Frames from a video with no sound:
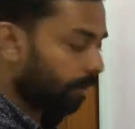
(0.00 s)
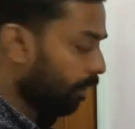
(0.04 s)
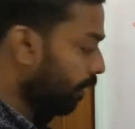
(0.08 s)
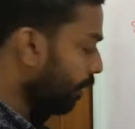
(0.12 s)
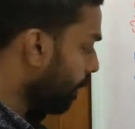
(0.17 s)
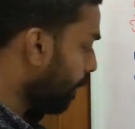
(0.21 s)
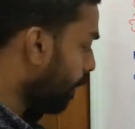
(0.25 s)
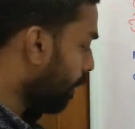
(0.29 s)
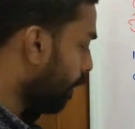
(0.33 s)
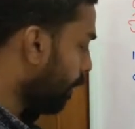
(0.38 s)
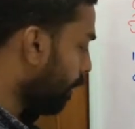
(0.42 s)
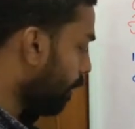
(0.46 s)

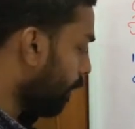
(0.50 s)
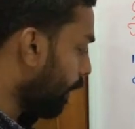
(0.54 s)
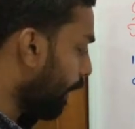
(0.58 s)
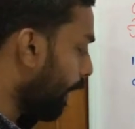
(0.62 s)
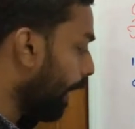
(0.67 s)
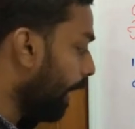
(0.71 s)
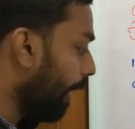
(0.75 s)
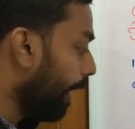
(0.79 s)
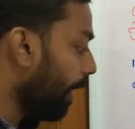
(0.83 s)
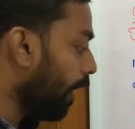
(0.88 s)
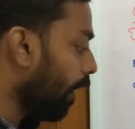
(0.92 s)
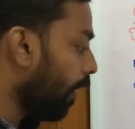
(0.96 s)

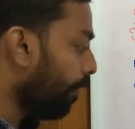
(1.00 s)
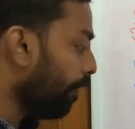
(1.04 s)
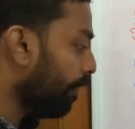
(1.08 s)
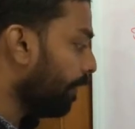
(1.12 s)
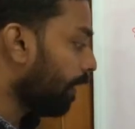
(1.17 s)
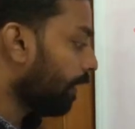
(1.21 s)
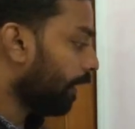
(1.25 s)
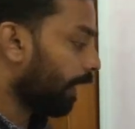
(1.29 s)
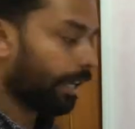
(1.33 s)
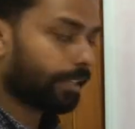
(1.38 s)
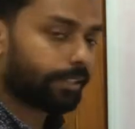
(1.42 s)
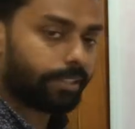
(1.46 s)
area of
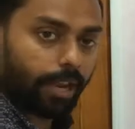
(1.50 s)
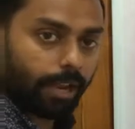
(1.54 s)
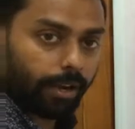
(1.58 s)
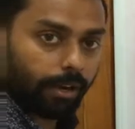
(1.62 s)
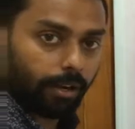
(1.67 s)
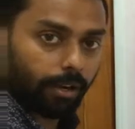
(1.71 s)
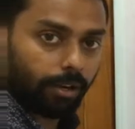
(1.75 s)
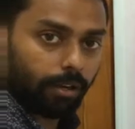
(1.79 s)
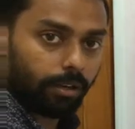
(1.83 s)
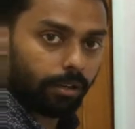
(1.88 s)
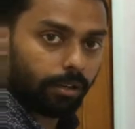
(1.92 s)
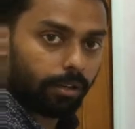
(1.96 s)

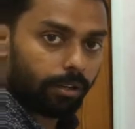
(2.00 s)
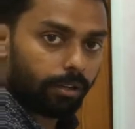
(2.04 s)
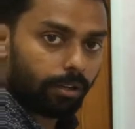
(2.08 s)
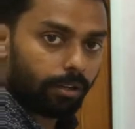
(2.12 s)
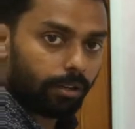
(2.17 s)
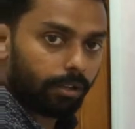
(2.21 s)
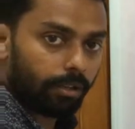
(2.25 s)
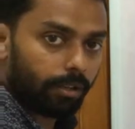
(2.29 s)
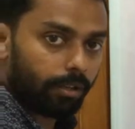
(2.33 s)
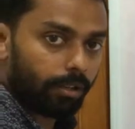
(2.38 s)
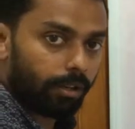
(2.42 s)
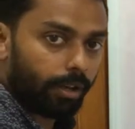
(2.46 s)
rectangle,
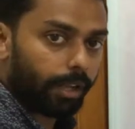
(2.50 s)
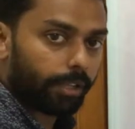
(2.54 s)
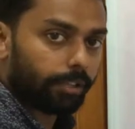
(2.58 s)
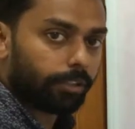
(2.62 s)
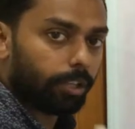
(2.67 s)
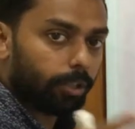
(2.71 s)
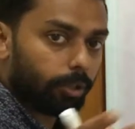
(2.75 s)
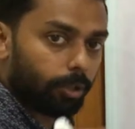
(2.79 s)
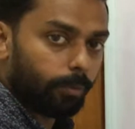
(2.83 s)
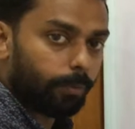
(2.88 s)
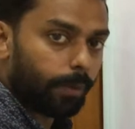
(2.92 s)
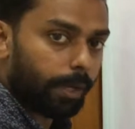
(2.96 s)
length
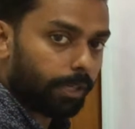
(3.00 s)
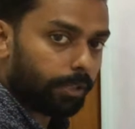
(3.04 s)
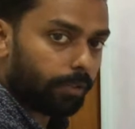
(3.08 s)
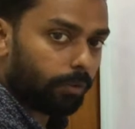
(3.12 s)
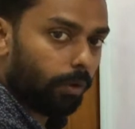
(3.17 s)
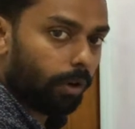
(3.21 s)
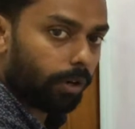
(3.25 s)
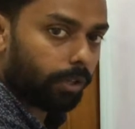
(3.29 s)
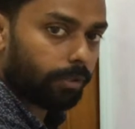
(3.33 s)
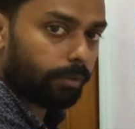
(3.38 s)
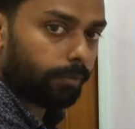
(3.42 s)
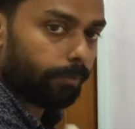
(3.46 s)
into
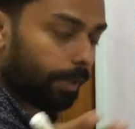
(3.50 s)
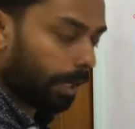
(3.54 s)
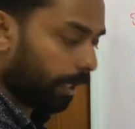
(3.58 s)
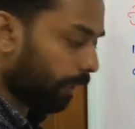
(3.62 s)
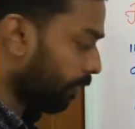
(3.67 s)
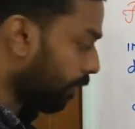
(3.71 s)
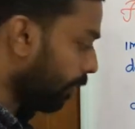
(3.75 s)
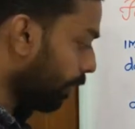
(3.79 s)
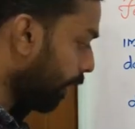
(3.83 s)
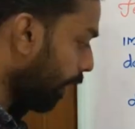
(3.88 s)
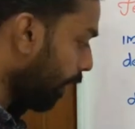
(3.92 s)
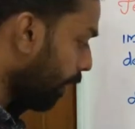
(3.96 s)

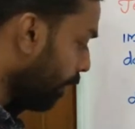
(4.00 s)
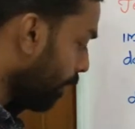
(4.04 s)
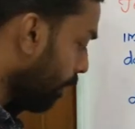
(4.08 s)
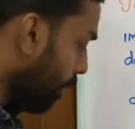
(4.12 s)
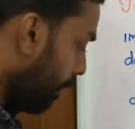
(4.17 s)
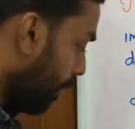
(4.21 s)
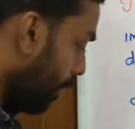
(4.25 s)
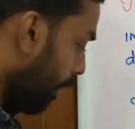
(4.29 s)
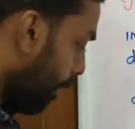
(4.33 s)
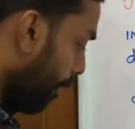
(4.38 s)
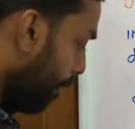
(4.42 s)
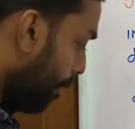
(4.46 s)
breadth. Okay,
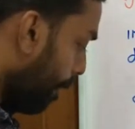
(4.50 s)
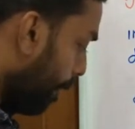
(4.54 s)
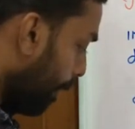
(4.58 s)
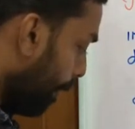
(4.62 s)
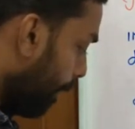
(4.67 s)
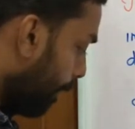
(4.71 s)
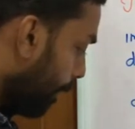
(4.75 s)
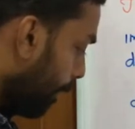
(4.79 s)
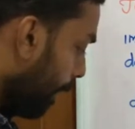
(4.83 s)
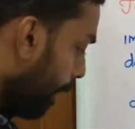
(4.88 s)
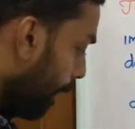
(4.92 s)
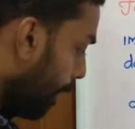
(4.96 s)
yeah.
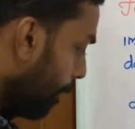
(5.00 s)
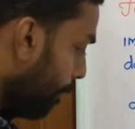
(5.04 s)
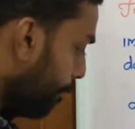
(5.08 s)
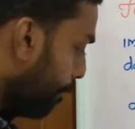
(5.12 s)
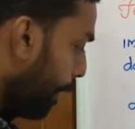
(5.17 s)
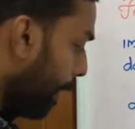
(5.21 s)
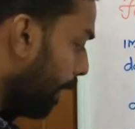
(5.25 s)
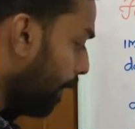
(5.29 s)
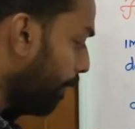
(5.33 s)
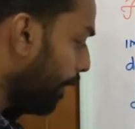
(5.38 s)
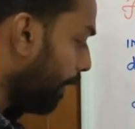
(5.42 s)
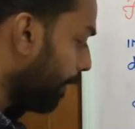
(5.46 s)
Then
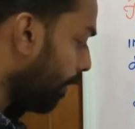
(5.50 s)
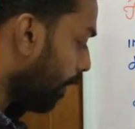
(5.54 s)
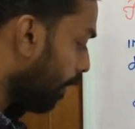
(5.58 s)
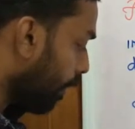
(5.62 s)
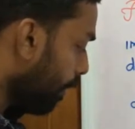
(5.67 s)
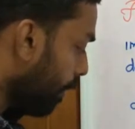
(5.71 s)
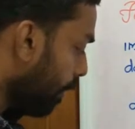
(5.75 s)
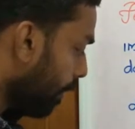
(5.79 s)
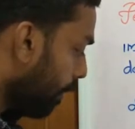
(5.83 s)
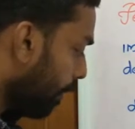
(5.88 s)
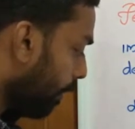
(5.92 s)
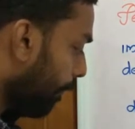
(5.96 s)
perimeter,
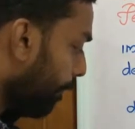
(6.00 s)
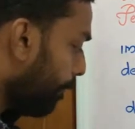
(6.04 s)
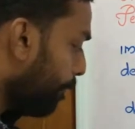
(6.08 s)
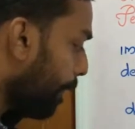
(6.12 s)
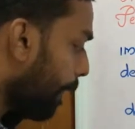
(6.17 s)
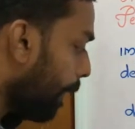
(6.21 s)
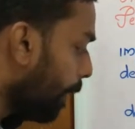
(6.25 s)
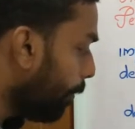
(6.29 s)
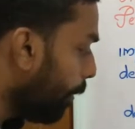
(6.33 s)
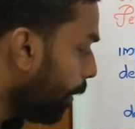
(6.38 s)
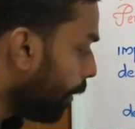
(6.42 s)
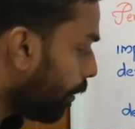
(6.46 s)
def
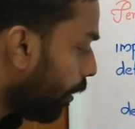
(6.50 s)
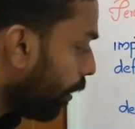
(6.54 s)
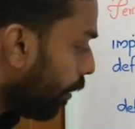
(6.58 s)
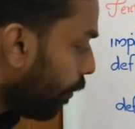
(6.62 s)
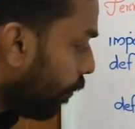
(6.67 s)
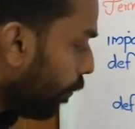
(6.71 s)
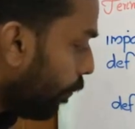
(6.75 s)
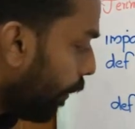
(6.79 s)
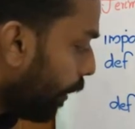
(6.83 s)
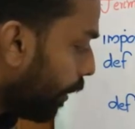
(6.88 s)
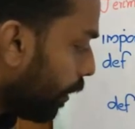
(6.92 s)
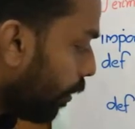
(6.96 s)
perimeter
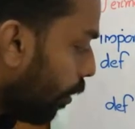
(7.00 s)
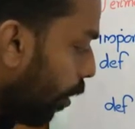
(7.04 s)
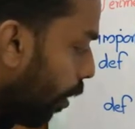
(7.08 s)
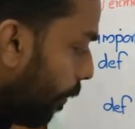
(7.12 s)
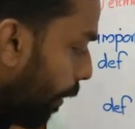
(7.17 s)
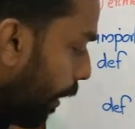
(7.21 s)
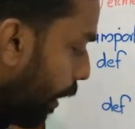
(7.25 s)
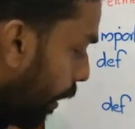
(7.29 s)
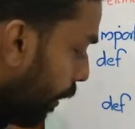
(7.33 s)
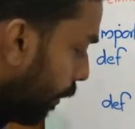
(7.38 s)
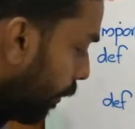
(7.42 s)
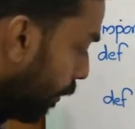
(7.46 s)
width
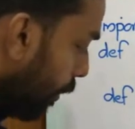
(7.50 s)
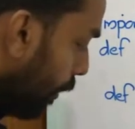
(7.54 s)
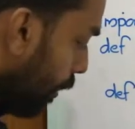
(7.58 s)
comma length,